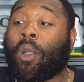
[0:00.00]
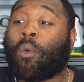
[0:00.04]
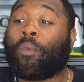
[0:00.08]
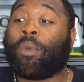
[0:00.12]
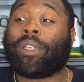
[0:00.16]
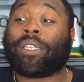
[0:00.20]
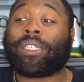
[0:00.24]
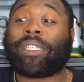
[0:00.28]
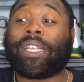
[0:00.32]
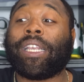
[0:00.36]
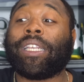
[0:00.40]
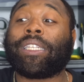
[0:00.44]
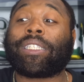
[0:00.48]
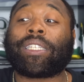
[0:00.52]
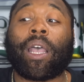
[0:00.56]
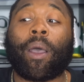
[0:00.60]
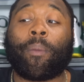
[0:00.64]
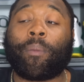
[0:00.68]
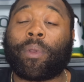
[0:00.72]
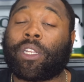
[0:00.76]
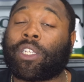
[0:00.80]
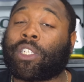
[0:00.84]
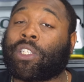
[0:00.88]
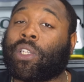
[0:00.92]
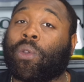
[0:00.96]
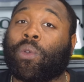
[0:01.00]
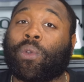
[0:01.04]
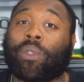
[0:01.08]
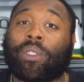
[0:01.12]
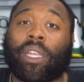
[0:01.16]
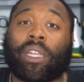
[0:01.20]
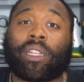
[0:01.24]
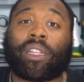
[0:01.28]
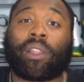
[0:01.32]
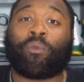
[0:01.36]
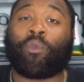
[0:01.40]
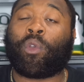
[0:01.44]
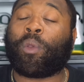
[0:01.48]
We see some of the shoes
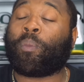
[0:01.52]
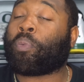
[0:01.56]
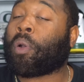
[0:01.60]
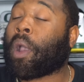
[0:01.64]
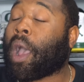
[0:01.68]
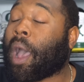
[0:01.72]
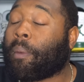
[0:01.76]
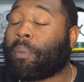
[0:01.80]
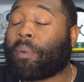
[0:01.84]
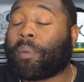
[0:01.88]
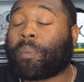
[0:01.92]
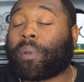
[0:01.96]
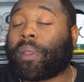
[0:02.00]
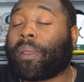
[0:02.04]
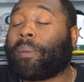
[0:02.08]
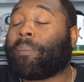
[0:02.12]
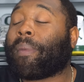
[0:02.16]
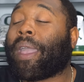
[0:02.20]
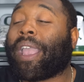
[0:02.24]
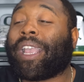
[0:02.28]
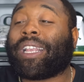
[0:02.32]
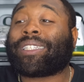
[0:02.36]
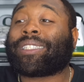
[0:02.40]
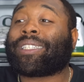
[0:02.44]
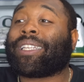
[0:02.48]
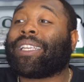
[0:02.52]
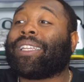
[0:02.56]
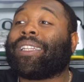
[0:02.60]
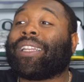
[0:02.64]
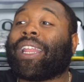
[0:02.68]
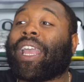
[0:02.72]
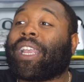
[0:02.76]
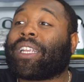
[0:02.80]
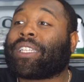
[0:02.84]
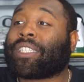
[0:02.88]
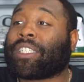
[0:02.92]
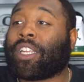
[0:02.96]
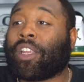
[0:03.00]
that we probably may see
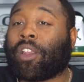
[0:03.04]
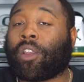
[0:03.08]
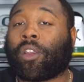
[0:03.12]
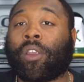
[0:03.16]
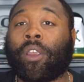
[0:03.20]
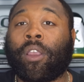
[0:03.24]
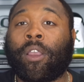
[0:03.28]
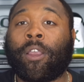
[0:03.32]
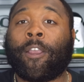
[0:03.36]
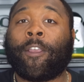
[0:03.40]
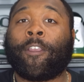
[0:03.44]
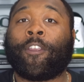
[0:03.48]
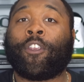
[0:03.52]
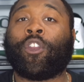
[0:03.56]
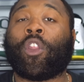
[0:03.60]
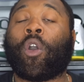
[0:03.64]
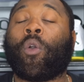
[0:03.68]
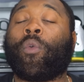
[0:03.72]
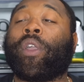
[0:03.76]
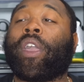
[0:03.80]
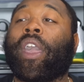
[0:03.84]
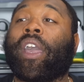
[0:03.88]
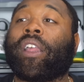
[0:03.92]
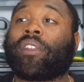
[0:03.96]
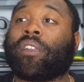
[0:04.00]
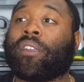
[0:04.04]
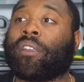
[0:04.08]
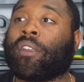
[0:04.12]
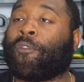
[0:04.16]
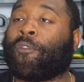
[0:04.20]
next year. You know, we got the